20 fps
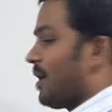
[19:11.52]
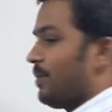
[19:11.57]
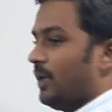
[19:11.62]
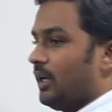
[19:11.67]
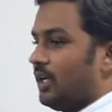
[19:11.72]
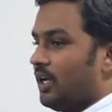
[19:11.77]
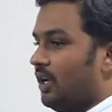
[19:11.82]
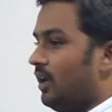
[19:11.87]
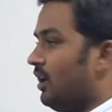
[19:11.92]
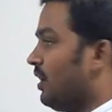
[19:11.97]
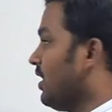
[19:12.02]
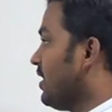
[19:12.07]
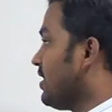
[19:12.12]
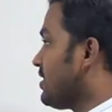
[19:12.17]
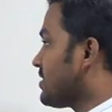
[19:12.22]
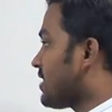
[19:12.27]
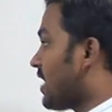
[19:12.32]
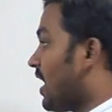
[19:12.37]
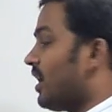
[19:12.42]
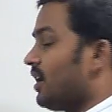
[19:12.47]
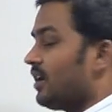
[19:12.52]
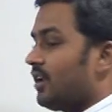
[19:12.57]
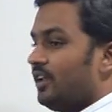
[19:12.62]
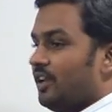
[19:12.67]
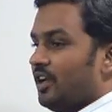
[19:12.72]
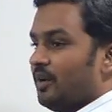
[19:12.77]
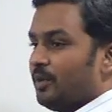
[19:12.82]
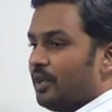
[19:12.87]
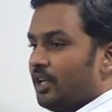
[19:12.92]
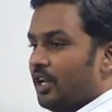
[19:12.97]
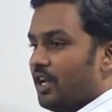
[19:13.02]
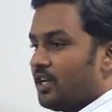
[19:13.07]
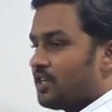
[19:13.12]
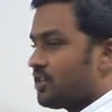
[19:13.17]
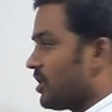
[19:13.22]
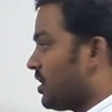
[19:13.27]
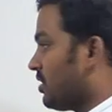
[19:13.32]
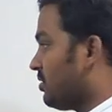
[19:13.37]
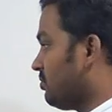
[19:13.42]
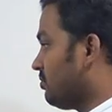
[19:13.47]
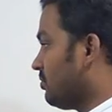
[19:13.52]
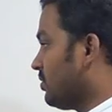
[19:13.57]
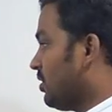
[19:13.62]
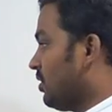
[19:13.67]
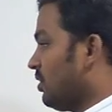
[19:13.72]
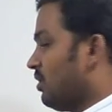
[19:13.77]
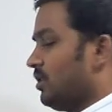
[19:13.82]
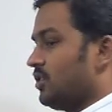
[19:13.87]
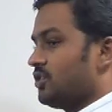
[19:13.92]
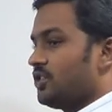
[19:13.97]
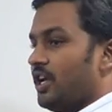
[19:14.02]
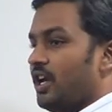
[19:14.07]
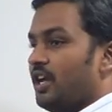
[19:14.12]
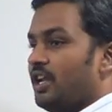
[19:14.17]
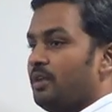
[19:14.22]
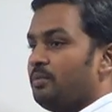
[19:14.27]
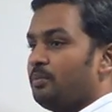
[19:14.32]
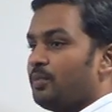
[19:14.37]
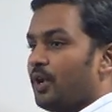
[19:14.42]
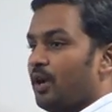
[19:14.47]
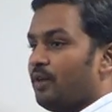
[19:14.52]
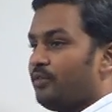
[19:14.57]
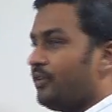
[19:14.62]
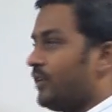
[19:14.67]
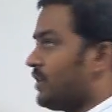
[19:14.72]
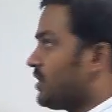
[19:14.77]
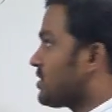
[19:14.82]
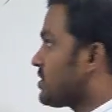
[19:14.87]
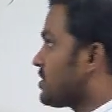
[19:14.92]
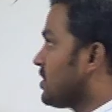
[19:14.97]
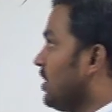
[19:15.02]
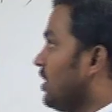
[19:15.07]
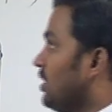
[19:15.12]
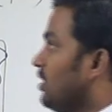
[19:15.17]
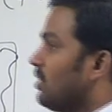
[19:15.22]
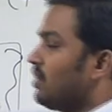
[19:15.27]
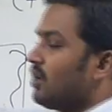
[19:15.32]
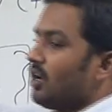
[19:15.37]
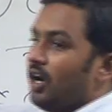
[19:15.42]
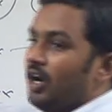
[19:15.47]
on capital, salary, remuneration, share in profits,